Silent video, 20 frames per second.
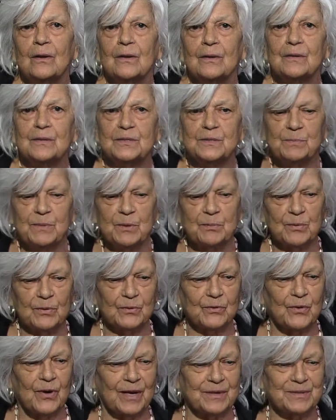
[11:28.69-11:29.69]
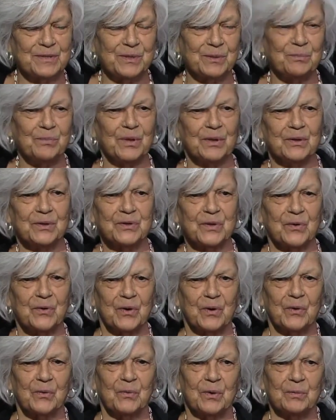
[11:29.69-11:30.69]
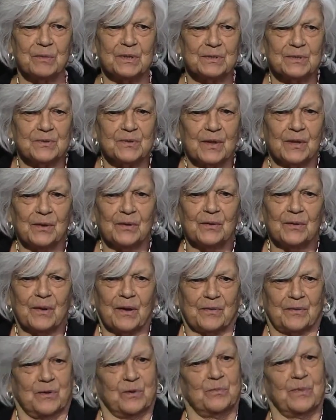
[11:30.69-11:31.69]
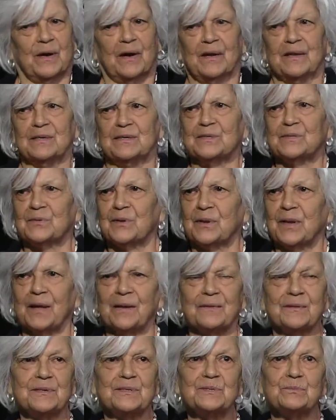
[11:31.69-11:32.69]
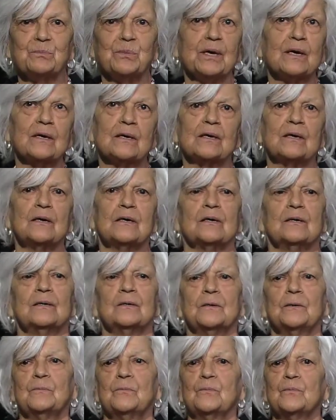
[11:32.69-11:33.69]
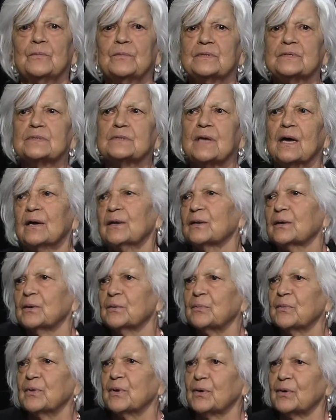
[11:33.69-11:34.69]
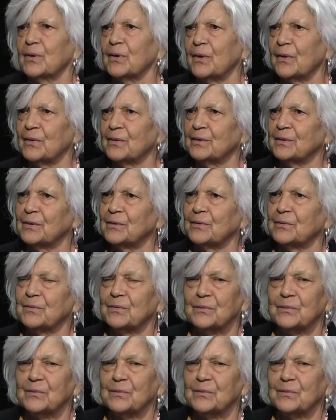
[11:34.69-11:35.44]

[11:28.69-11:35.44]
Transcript: these people dressed in military equipment, so they look like their bodies are like this big, standing up there on the